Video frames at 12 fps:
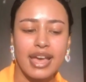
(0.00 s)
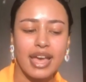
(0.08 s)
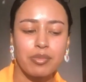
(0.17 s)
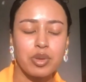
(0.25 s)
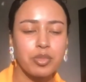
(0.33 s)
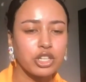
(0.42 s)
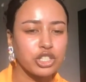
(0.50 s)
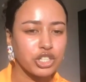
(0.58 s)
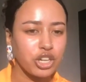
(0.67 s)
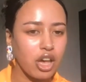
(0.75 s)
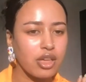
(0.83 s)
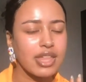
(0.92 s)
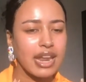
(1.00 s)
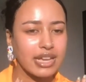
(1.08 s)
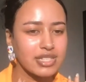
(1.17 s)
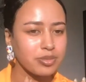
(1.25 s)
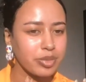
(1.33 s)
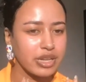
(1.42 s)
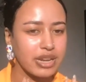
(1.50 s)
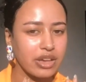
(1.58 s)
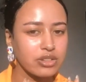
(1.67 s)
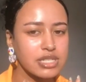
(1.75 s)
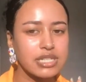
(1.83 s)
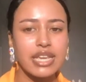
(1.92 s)
um, in Montreal that hasn't been
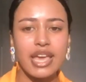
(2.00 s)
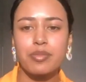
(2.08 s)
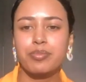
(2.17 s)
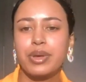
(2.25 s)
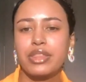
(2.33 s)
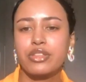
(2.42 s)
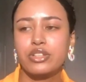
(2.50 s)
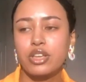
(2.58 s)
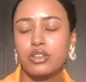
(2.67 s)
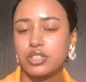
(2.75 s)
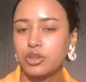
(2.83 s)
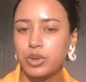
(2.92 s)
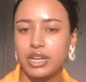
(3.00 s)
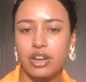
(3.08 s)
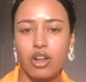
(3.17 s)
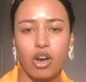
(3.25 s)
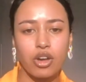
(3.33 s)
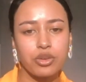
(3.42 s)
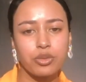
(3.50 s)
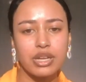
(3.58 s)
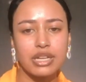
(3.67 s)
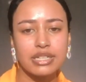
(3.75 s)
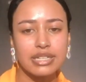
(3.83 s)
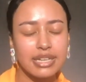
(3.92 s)
announced yet, but there's also one in
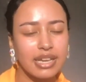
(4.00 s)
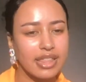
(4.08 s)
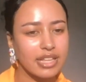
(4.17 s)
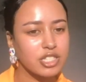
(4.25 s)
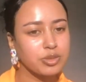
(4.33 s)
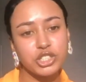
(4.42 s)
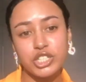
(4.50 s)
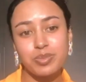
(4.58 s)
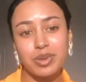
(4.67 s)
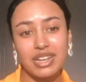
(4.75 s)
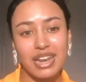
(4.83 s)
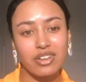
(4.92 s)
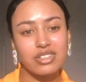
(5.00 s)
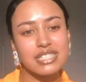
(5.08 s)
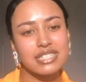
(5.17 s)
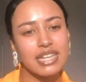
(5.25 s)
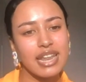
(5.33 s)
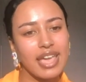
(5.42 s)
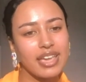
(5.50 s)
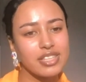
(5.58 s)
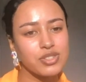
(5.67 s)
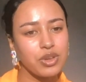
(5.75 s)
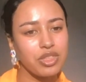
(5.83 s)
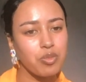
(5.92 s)
Ottawa that's just been announced today.
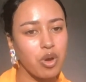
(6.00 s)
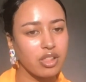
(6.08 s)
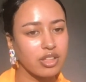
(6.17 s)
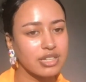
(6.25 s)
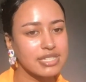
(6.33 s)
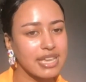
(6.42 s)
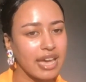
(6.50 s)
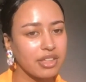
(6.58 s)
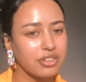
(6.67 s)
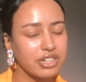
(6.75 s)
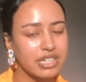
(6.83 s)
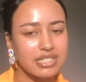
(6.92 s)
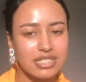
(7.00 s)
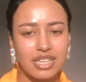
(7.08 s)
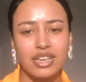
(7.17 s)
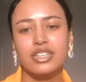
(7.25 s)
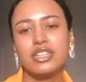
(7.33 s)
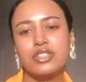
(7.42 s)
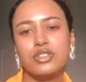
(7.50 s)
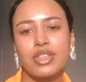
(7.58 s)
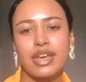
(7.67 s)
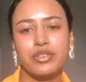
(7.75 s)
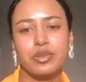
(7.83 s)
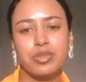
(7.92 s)
It's with Wallack's Galleries. So
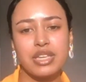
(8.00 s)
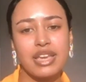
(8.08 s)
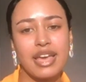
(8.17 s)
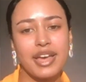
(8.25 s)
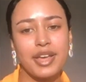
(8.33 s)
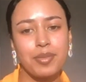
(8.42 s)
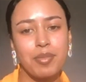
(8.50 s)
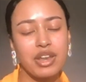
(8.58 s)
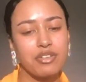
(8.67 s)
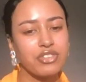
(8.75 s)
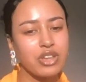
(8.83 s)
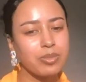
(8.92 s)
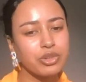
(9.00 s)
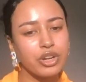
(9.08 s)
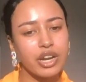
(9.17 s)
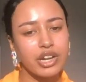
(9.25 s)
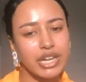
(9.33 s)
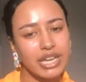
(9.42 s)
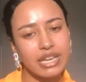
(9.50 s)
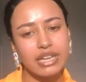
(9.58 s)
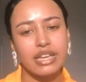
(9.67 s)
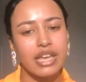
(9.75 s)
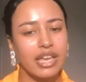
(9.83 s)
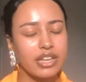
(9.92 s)
that will be um, in February.
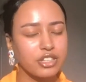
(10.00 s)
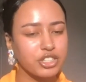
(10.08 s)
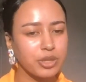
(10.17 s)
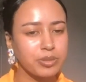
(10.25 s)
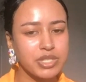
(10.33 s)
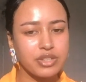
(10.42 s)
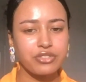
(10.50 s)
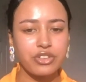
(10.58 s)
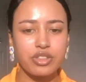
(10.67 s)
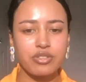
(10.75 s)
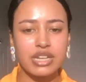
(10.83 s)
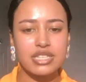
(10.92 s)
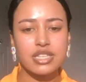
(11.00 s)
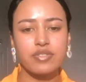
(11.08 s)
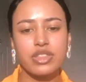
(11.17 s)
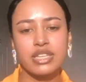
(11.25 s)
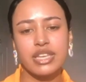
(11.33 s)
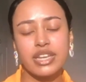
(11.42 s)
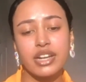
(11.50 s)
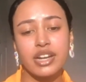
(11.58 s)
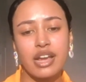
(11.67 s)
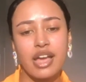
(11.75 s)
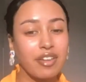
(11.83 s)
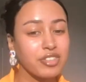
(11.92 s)
And in terms of for the rest of the
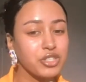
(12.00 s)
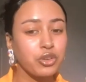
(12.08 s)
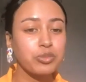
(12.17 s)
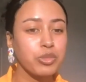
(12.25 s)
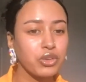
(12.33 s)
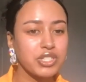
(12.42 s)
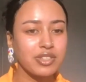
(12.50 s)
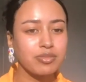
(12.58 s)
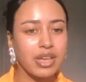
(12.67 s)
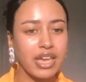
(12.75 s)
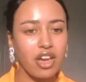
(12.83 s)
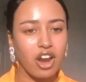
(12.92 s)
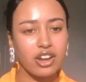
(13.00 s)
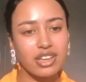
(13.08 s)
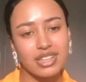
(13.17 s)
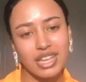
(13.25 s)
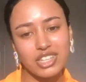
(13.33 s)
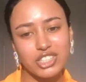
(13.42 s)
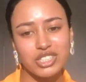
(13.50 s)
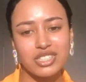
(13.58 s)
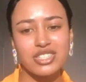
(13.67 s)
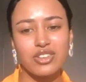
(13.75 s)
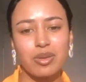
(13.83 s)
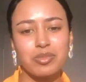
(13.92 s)
year, I've sold most of my art collection.
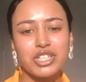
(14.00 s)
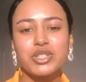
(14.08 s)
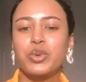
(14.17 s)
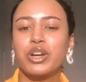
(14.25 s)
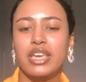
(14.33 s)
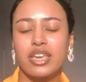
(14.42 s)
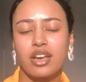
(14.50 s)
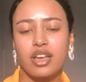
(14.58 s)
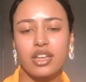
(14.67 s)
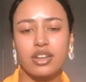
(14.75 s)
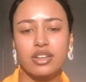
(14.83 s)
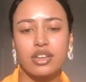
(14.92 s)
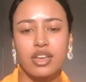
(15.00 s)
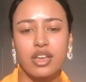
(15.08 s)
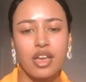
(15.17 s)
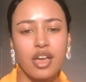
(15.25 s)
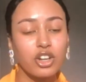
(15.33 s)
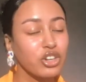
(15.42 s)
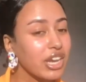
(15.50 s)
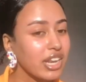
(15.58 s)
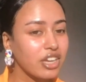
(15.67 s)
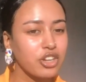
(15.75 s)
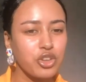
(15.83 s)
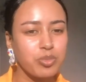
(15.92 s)
So I'm just working on creating
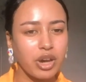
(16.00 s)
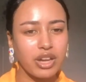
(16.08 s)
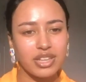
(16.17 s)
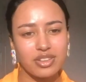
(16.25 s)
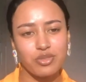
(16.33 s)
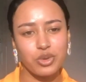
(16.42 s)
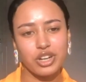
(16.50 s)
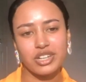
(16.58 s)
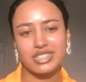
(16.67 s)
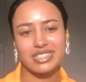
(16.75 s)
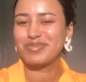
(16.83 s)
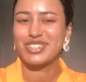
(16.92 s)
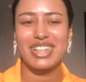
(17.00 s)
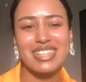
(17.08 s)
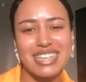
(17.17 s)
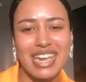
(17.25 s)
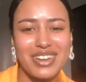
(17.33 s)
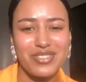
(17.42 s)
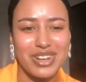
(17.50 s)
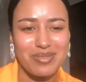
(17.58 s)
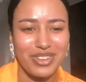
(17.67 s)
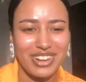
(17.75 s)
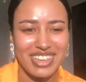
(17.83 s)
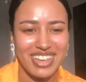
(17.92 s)
a new body of work. So that's kind of what I'm
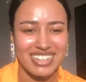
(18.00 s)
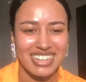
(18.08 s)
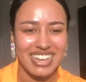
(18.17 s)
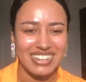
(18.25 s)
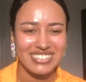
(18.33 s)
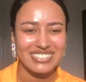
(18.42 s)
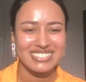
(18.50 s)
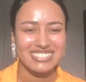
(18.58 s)
working on now.